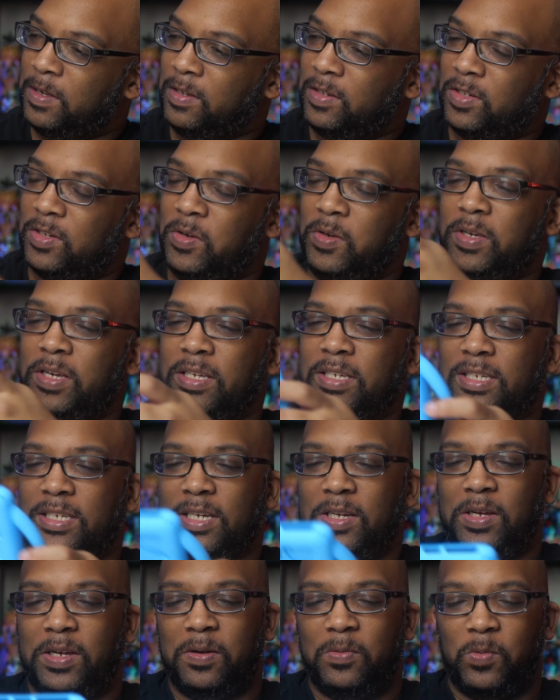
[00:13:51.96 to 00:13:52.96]
So you can
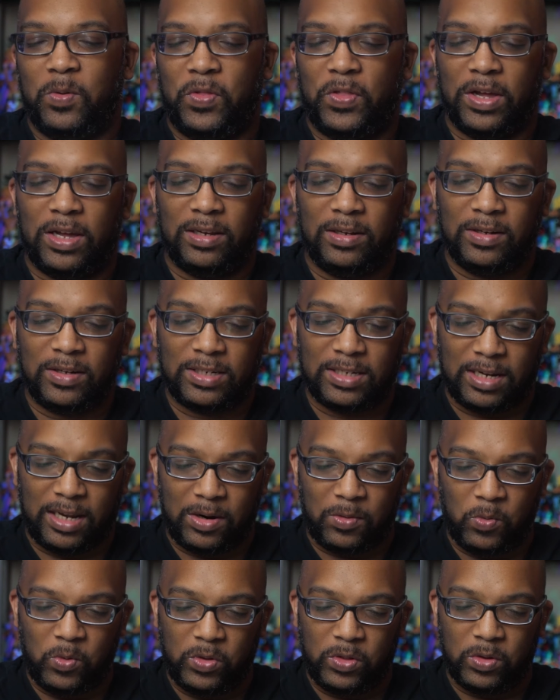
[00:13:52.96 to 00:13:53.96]
see what that looks
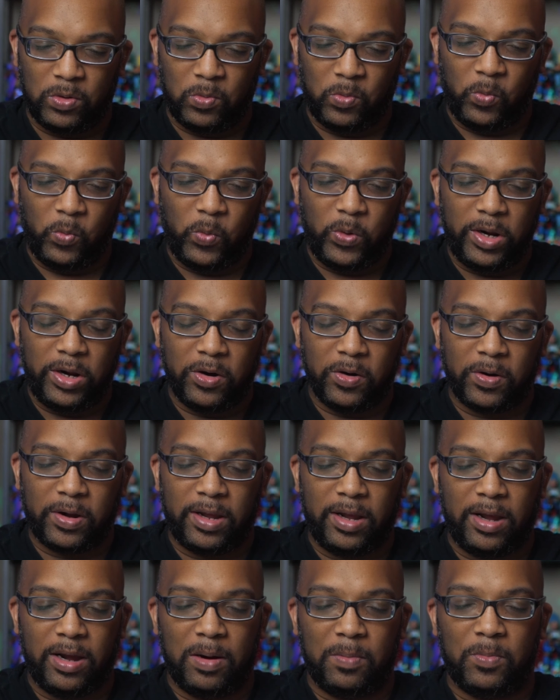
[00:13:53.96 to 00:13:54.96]
like with the rear
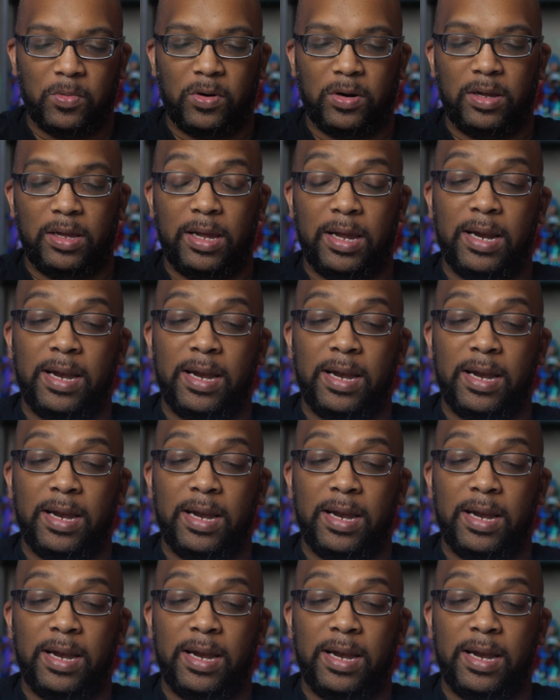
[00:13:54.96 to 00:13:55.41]
camera.